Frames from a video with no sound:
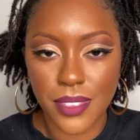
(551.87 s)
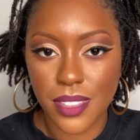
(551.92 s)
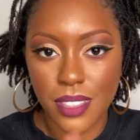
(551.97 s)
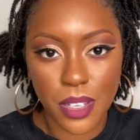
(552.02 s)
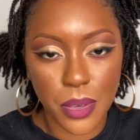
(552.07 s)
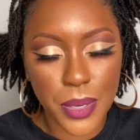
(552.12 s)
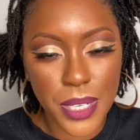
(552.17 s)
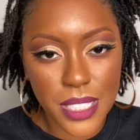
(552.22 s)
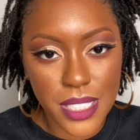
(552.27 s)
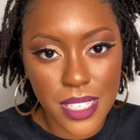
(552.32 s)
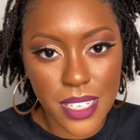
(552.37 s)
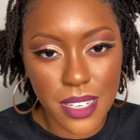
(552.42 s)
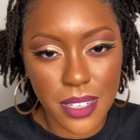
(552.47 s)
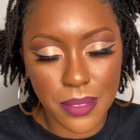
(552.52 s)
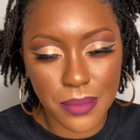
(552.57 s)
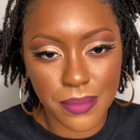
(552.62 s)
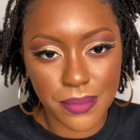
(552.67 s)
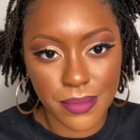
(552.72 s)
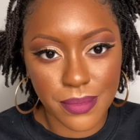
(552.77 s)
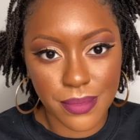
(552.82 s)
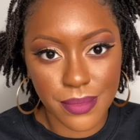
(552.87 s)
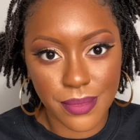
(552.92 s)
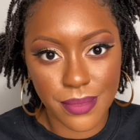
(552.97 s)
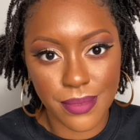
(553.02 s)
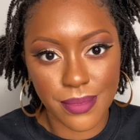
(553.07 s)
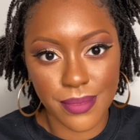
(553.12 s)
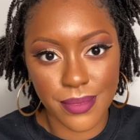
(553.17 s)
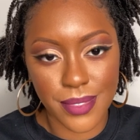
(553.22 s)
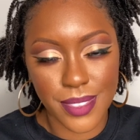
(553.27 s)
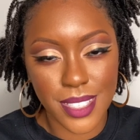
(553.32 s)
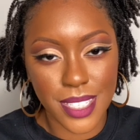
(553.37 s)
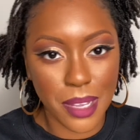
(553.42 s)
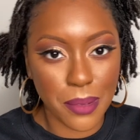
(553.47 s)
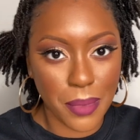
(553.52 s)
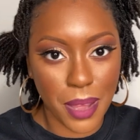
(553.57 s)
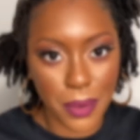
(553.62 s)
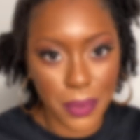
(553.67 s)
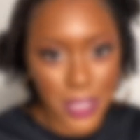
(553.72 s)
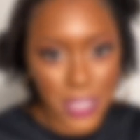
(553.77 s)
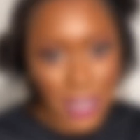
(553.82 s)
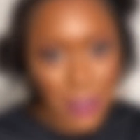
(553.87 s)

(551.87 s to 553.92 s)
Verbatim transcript: Quick tip, some I wish